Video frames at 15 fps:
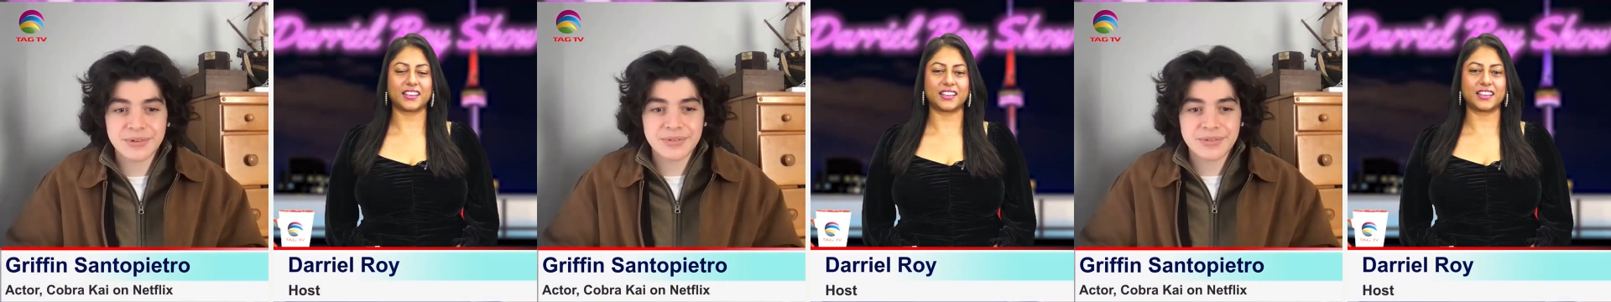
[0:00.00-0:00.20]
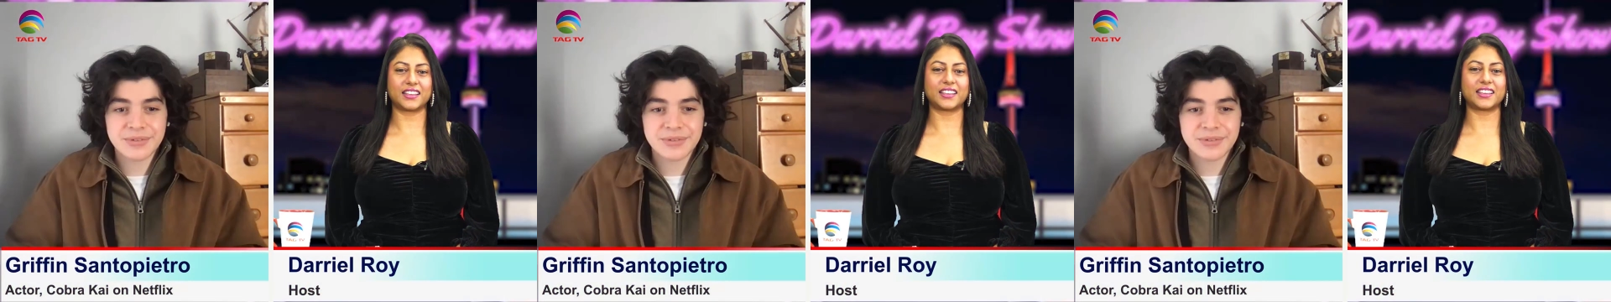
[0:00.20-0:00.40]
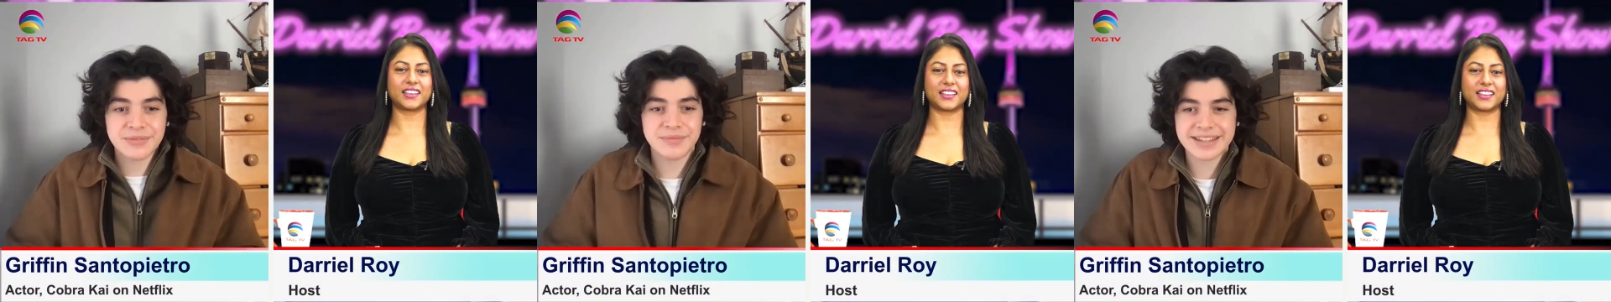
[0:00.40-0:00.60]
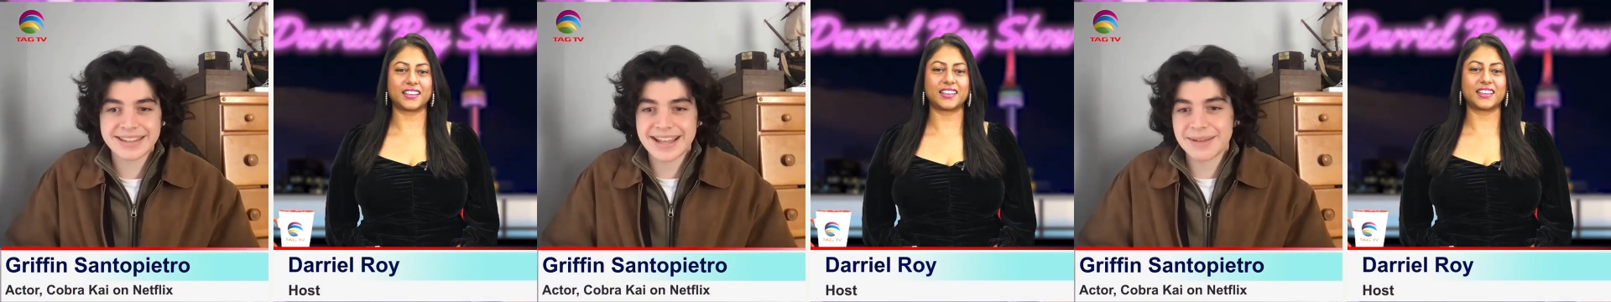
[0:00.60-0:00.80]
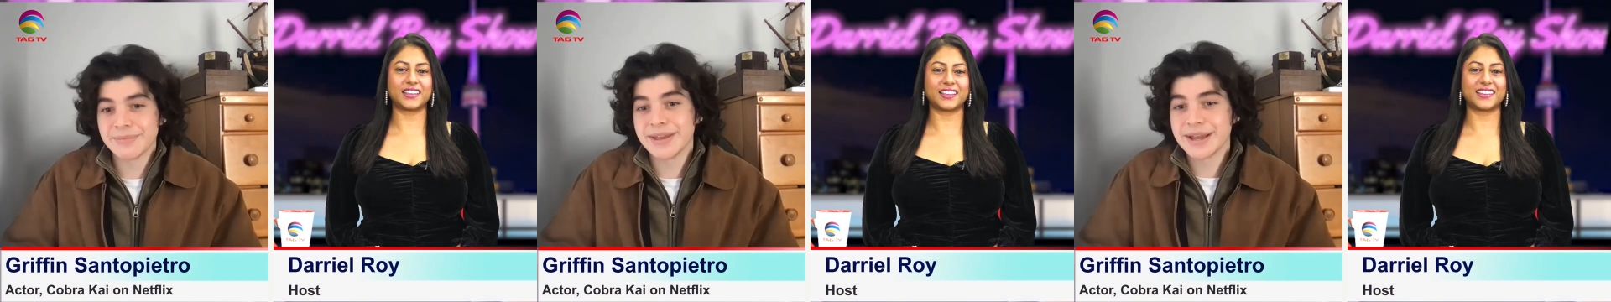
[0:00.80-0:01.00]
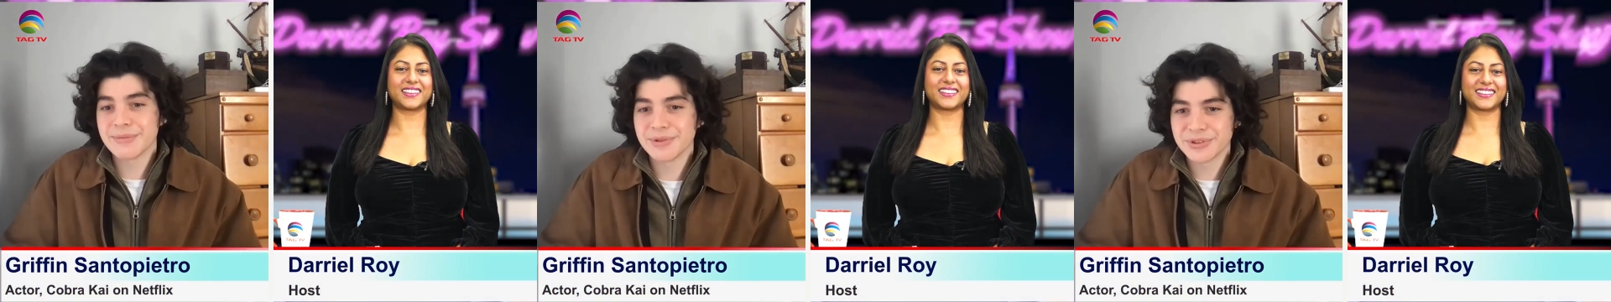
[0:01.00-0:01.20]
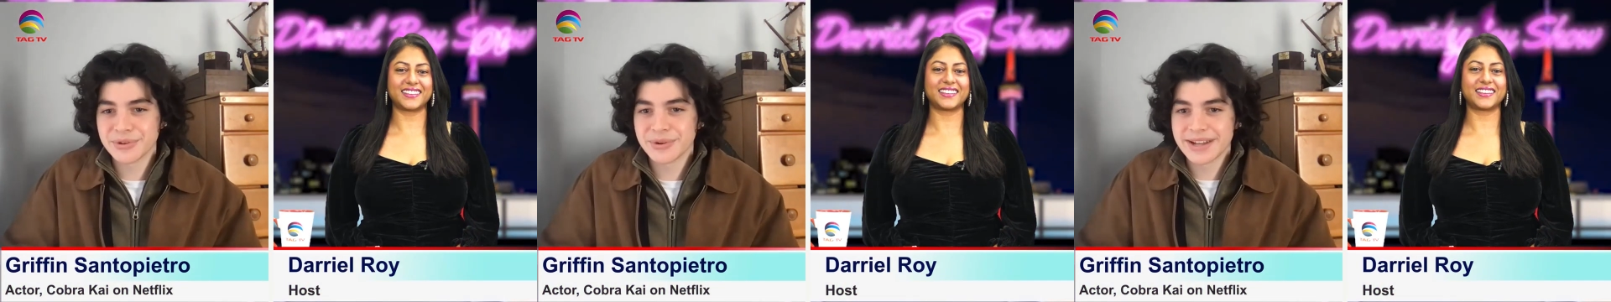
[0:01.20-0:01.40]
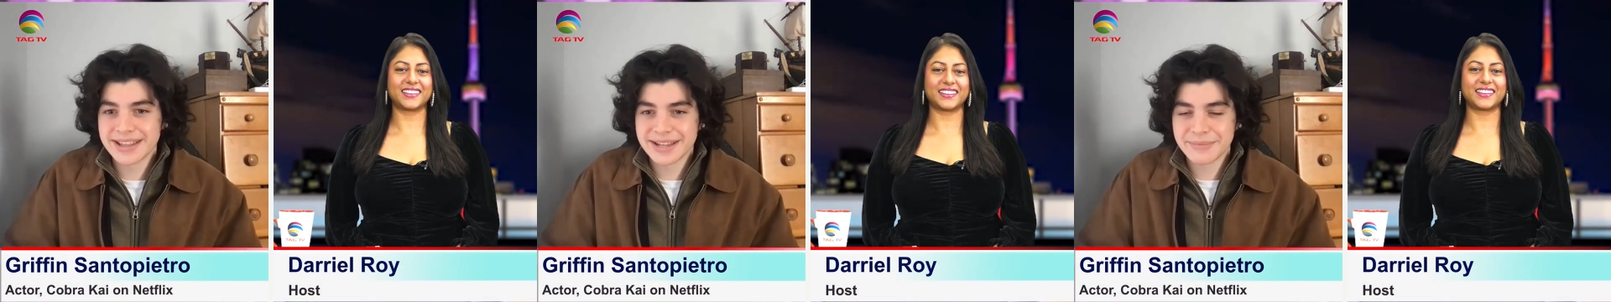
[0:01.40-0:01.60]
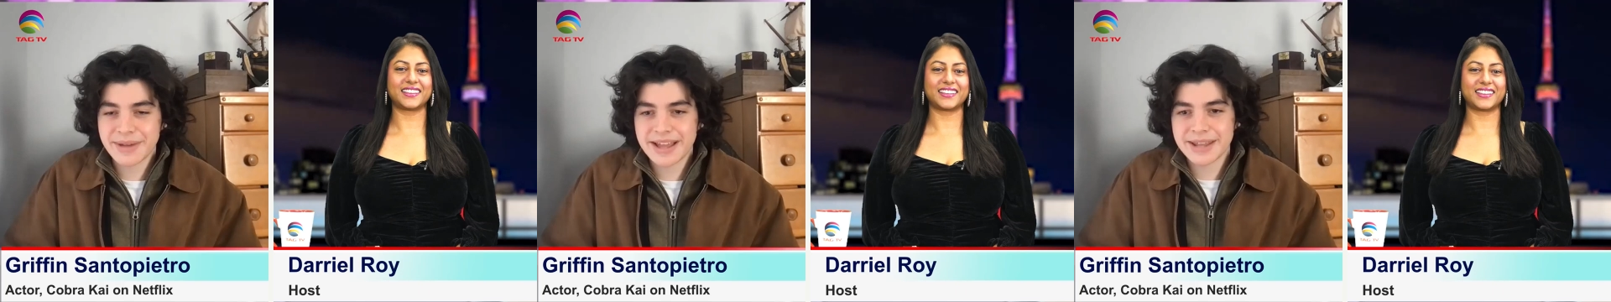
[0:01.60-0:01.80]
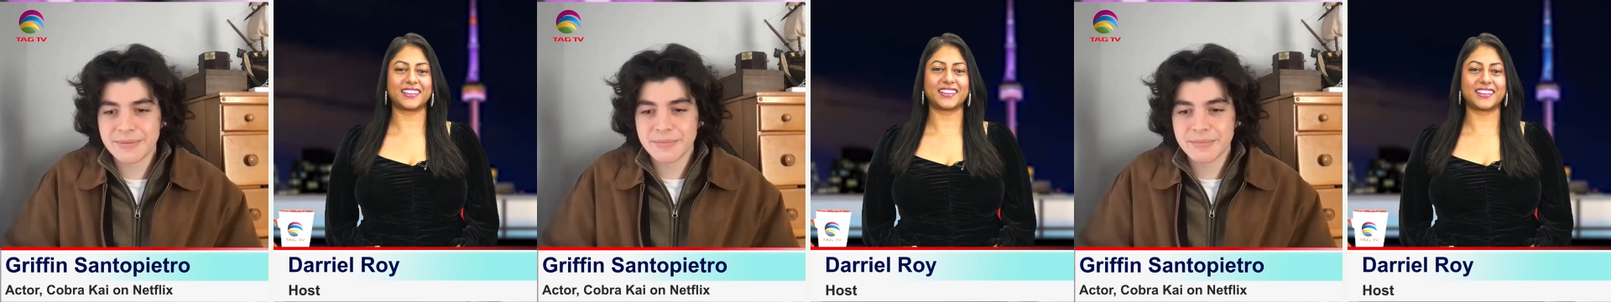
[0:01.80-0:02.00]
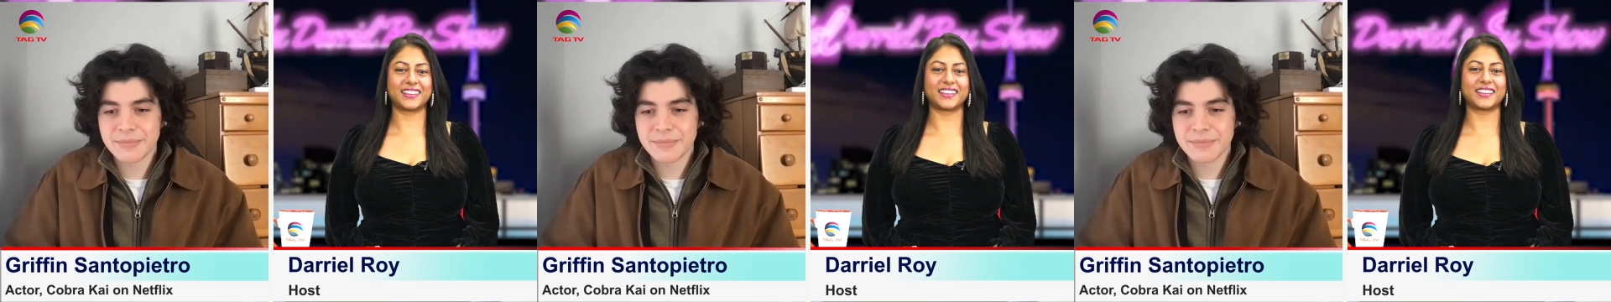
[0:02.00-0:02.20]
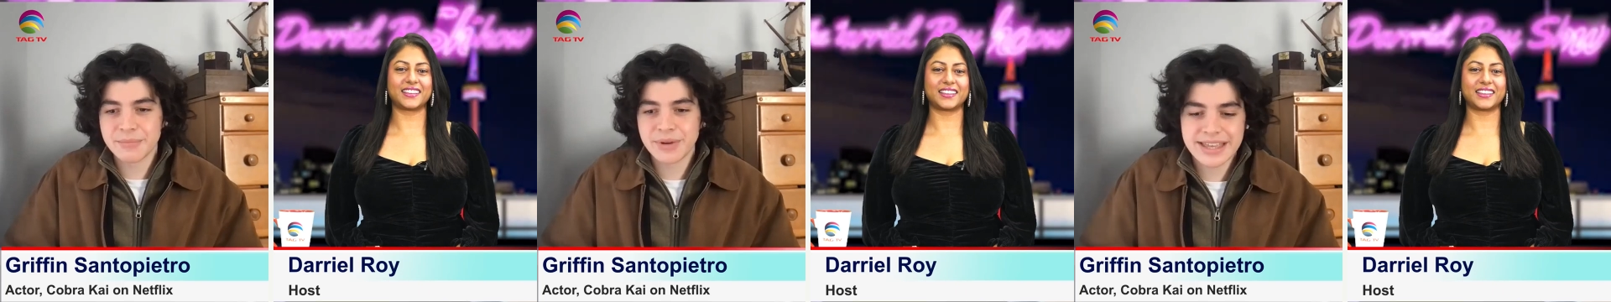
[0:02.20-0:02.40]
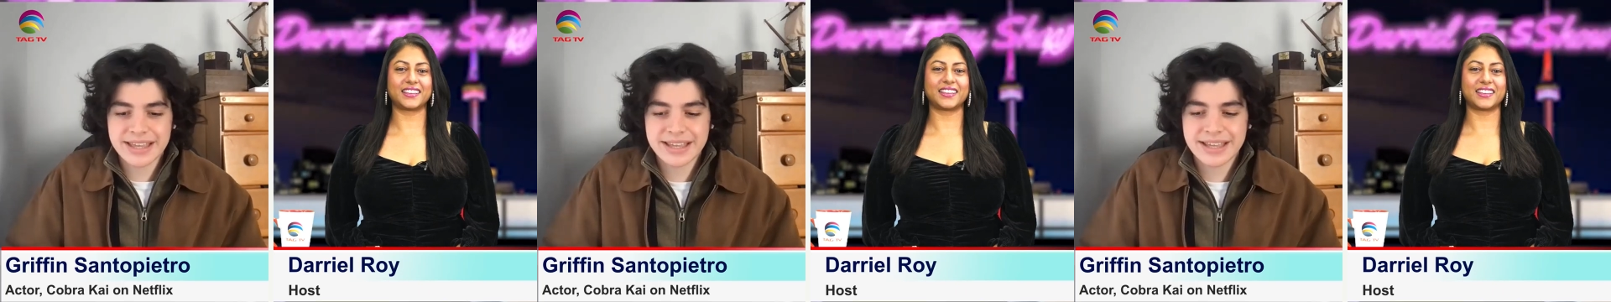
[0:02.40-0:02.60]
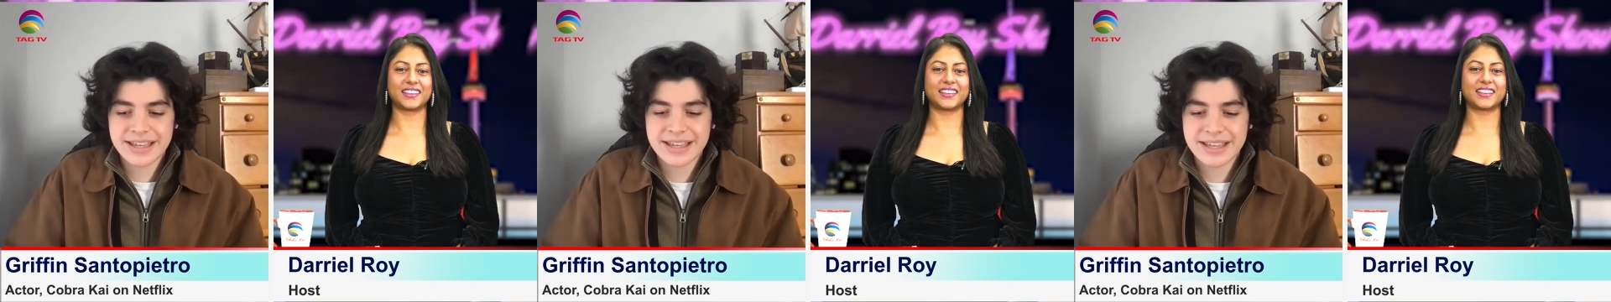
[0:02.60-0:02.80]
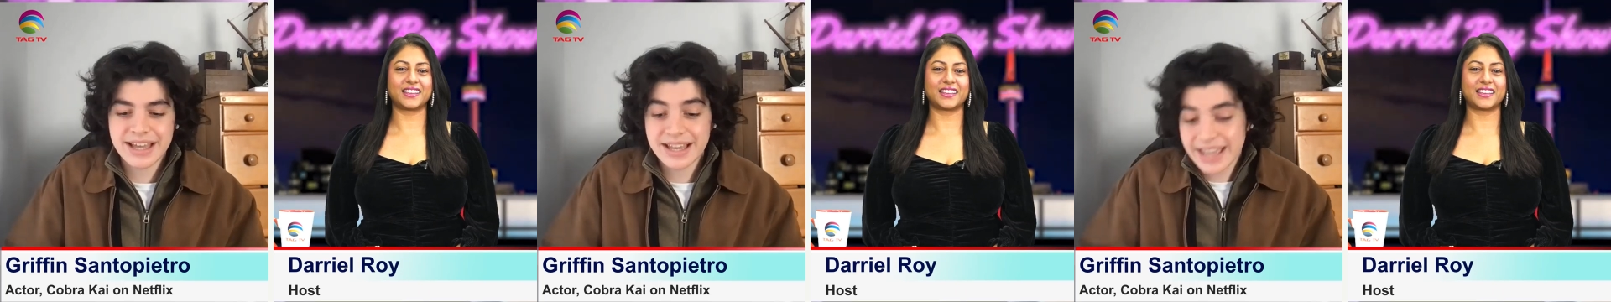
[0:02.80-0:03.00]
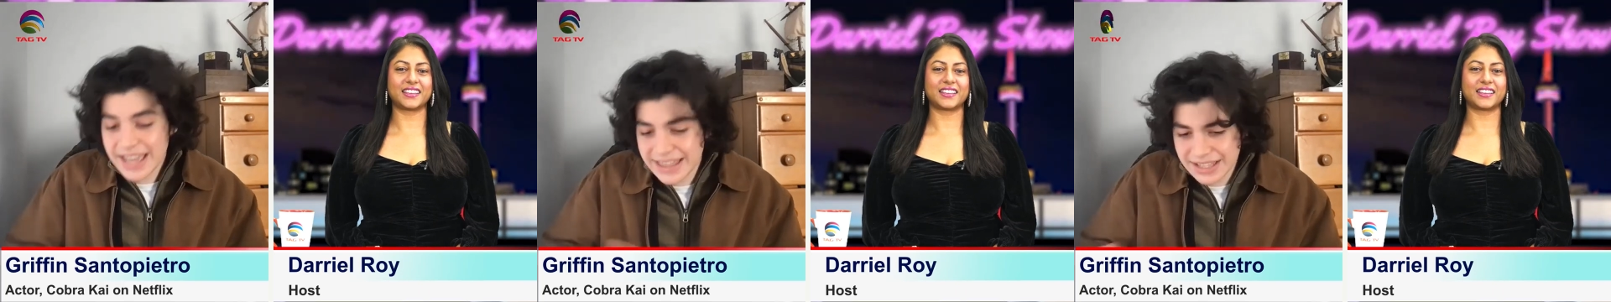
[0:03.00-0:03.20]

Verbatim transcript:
Speaker 1: you know not being able to do anything about it but i think